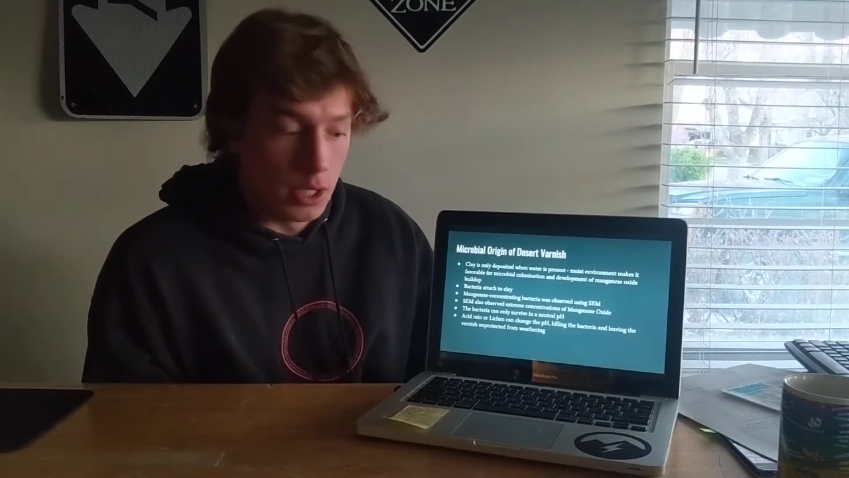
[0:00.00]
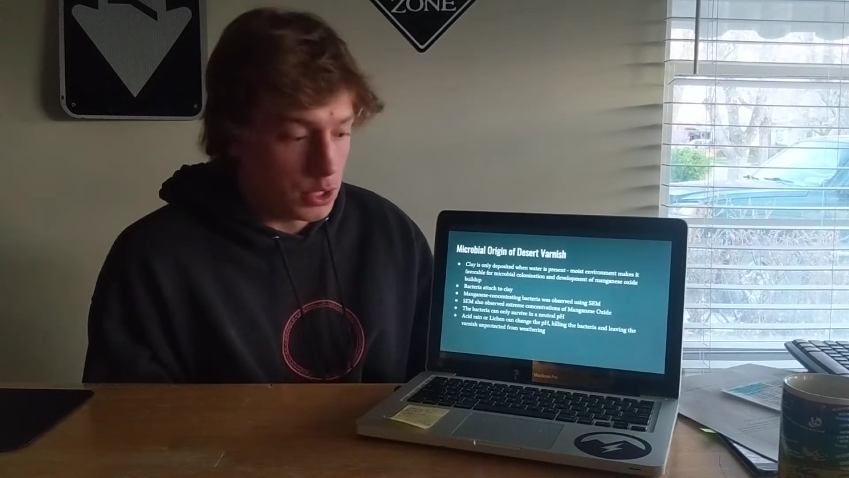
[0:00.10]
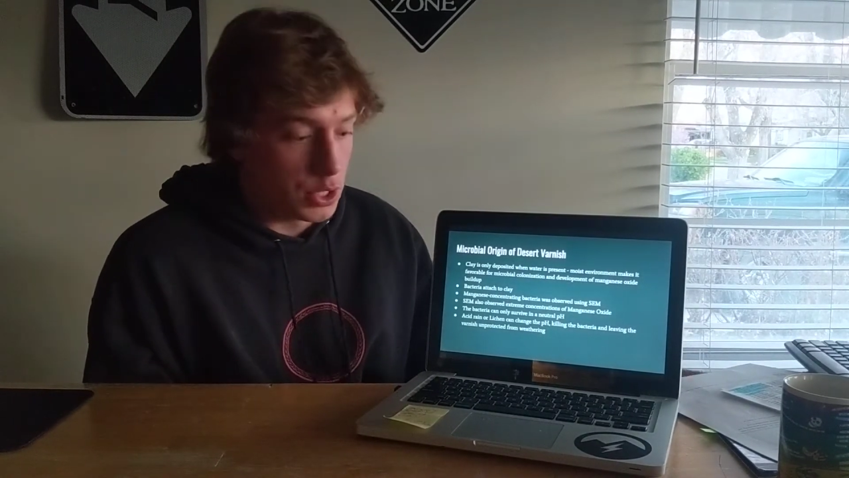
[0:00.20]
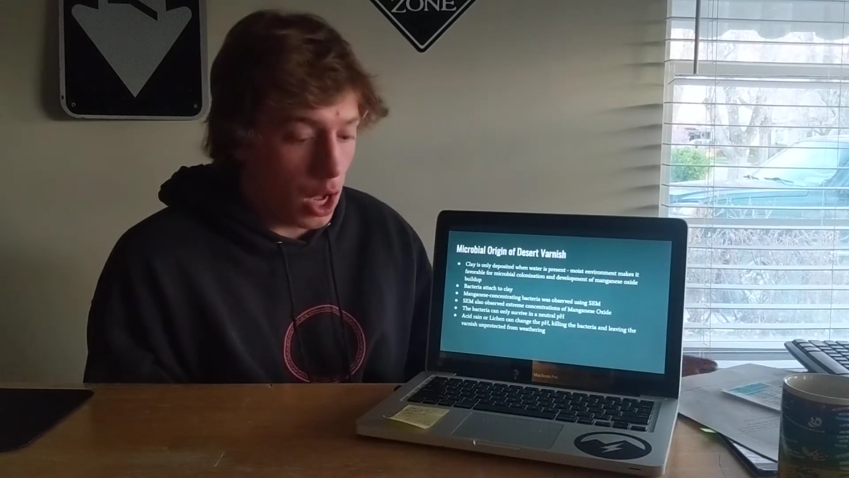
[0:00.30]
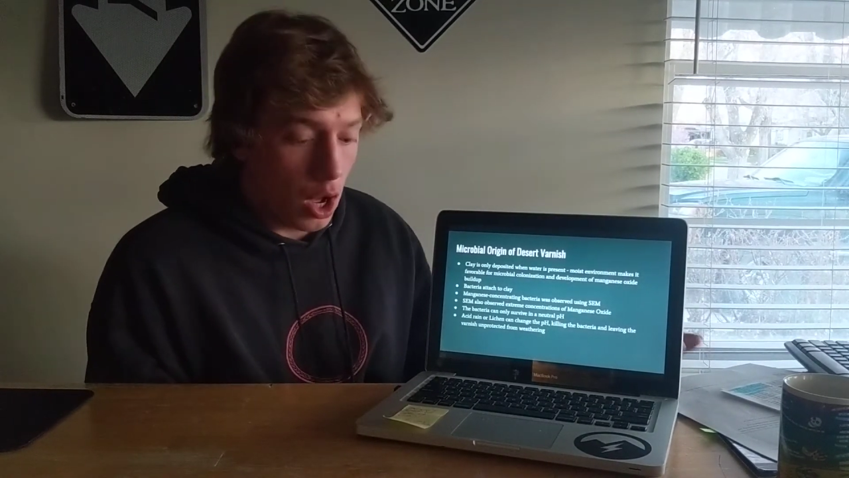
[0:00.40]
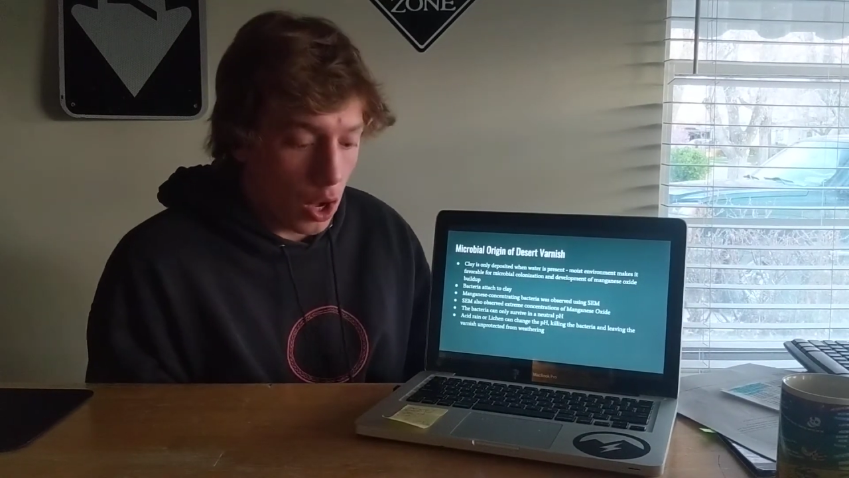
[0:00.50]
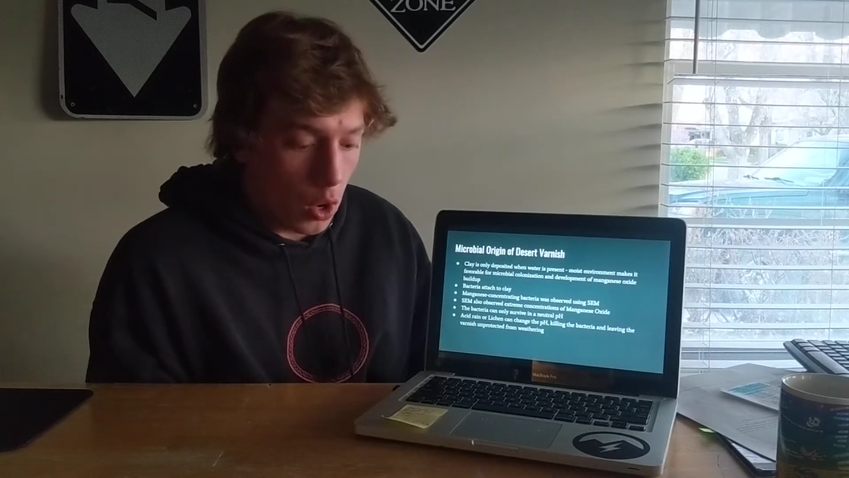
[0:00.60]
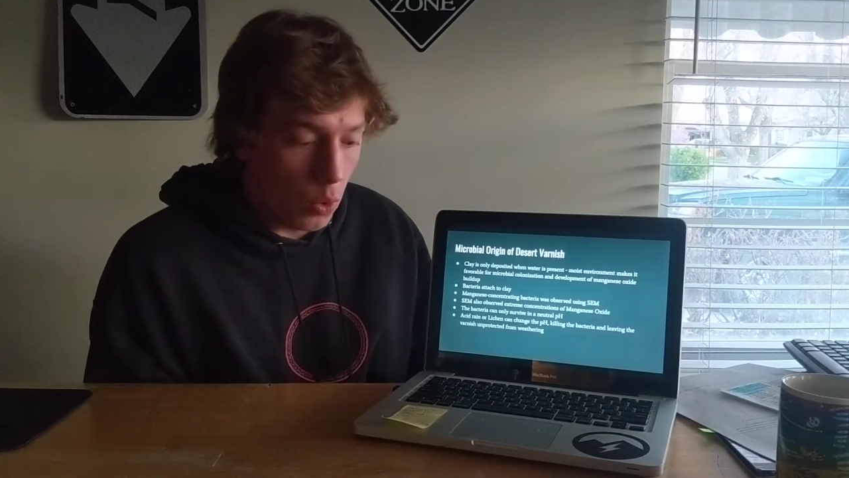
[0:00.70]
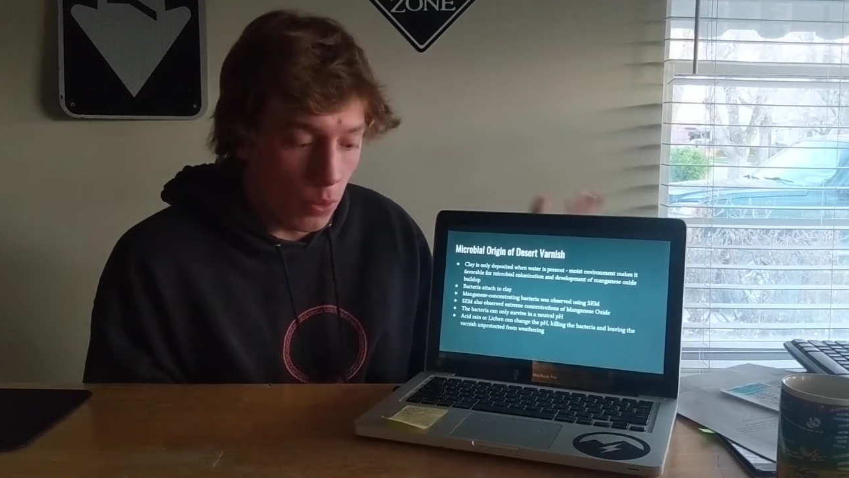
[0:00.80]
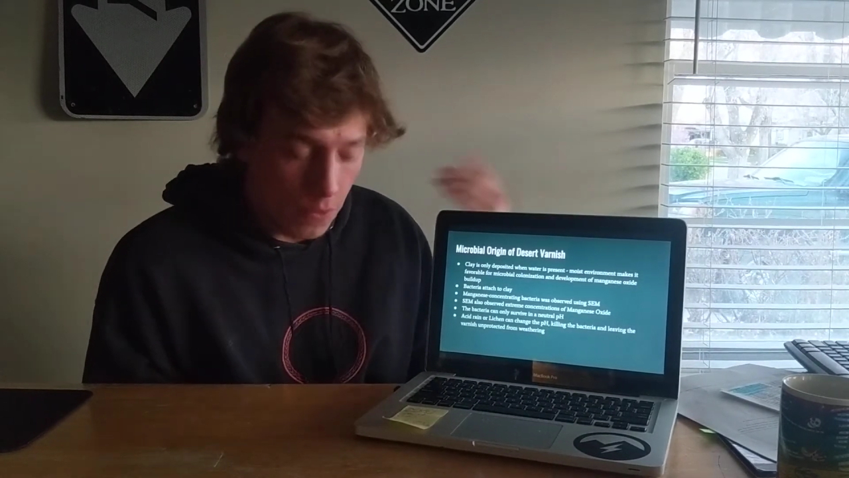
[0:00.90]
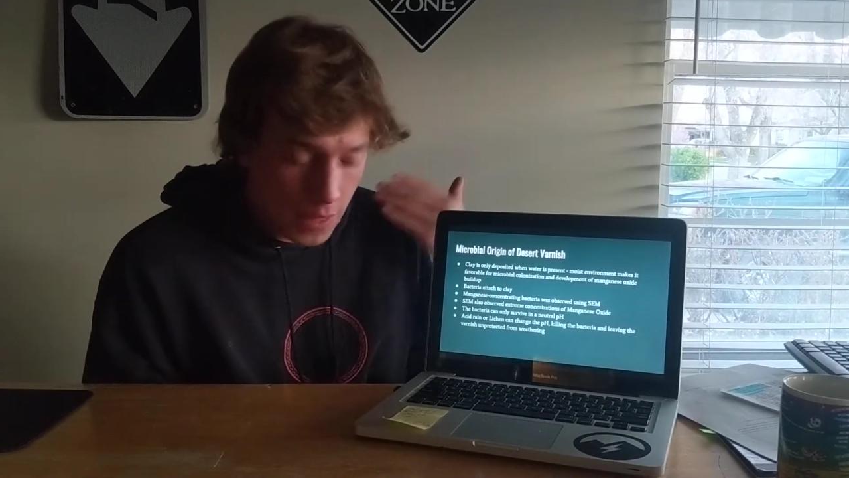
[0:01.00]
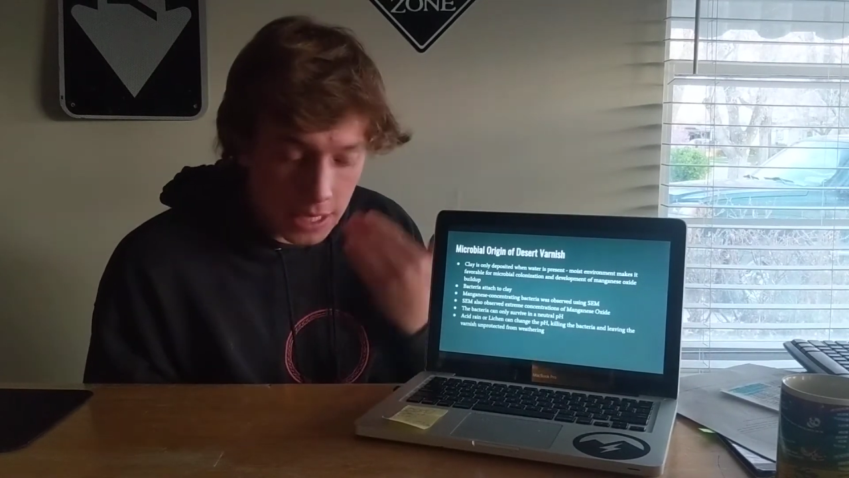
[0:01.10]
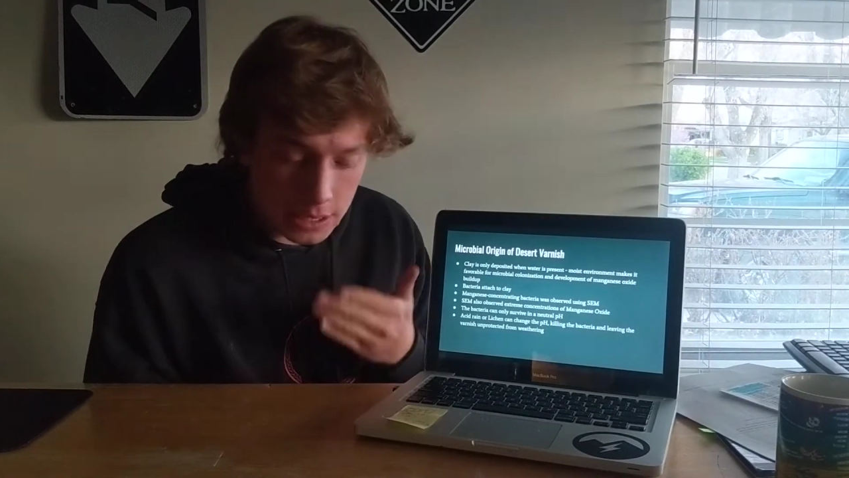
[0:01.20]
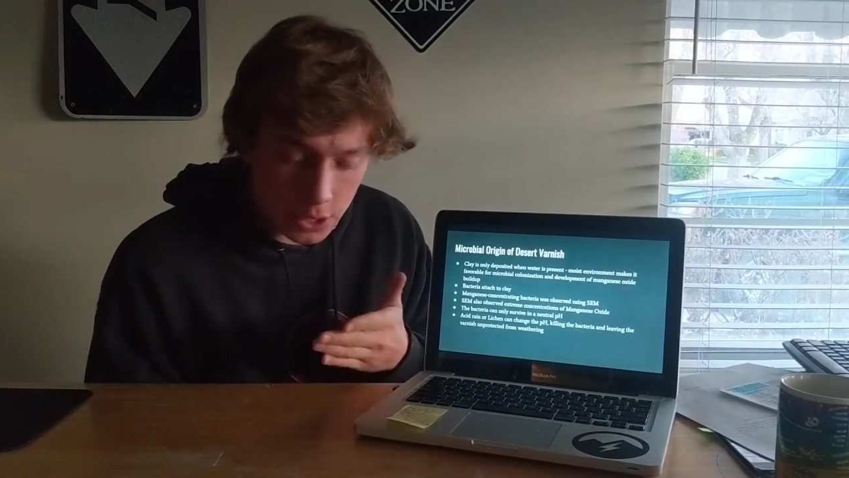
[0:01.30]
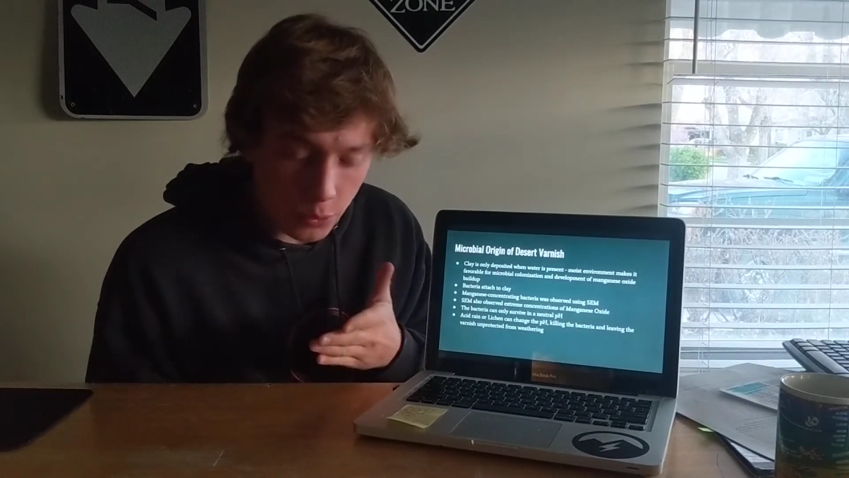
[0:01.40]
So
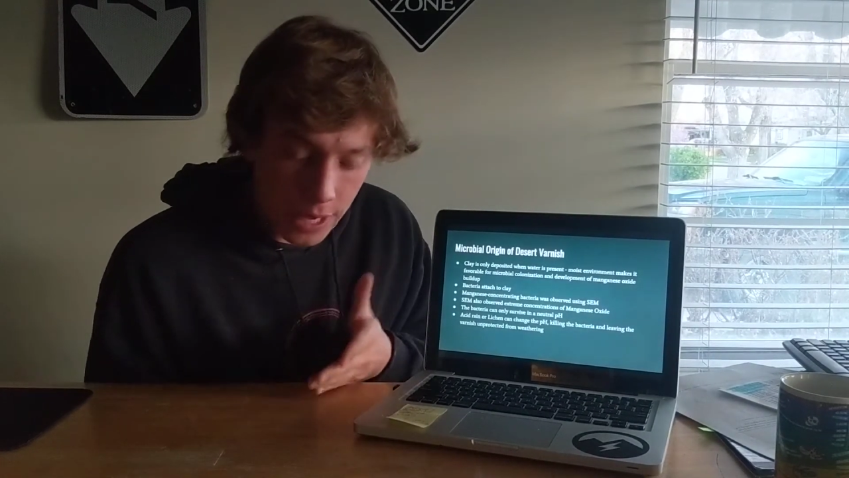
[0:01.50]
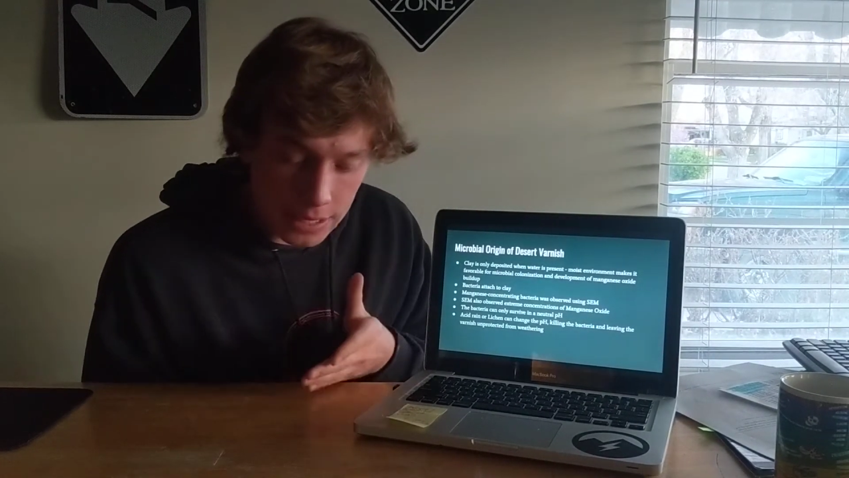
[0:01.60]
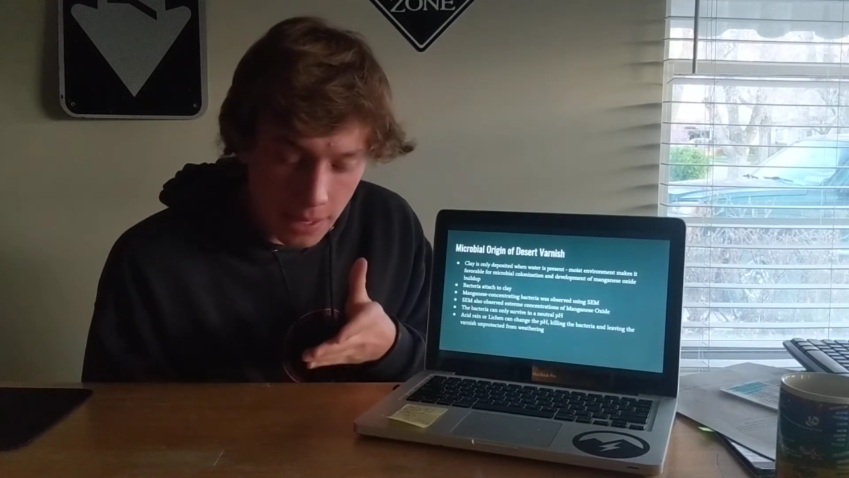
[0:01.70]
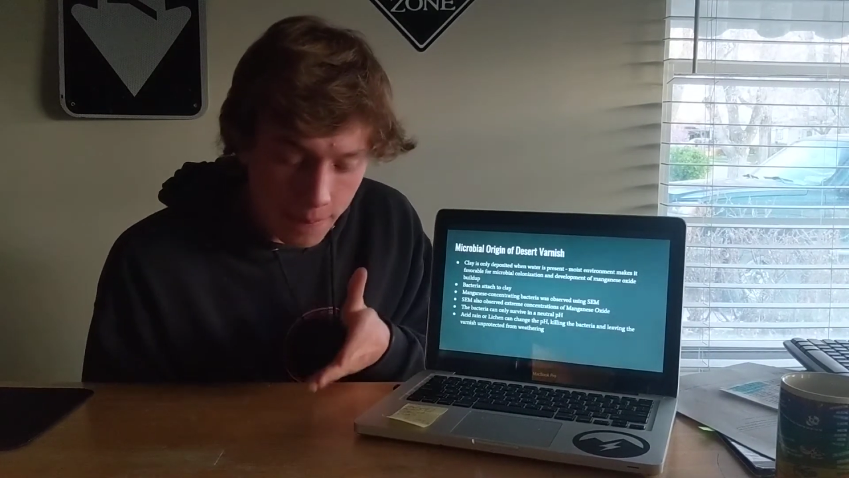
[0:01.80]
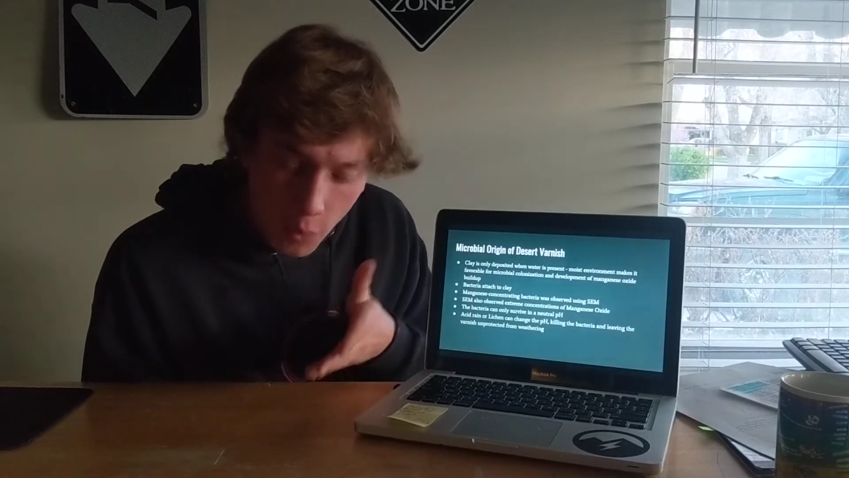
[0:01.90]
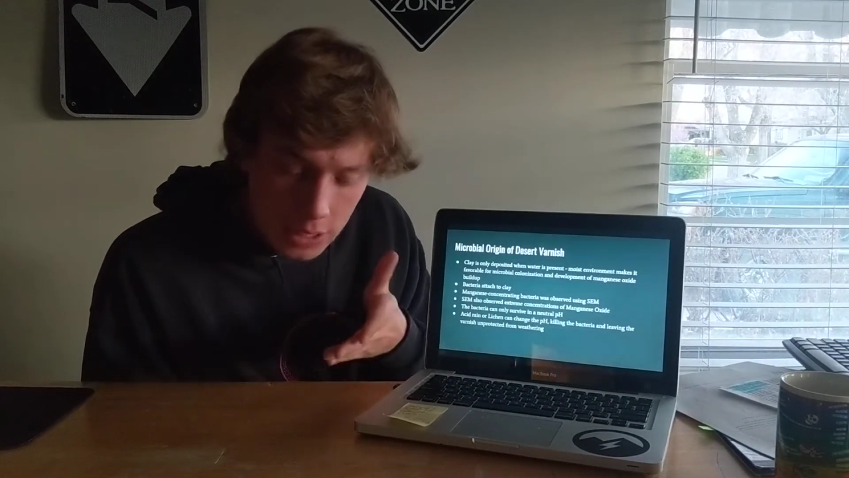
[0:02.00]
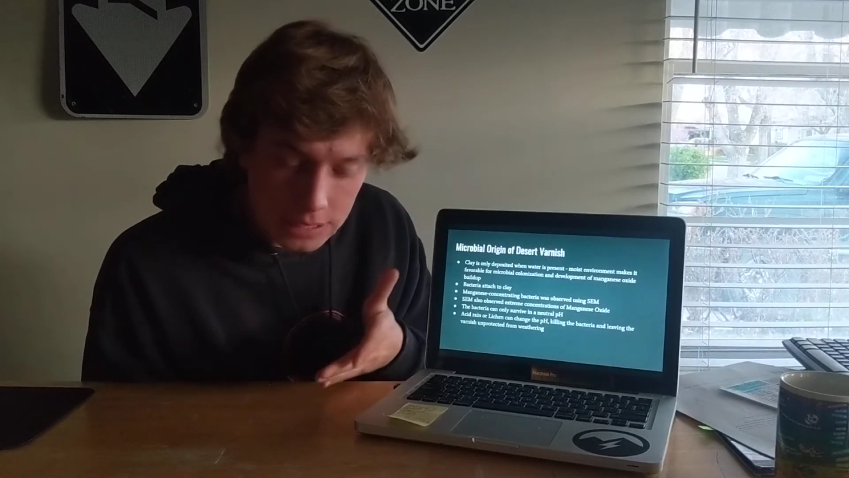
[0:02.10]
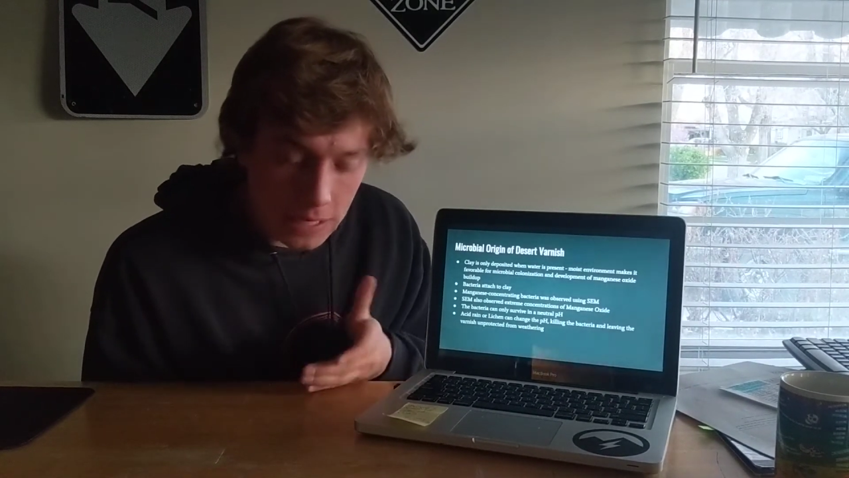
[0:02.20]
this creates a moist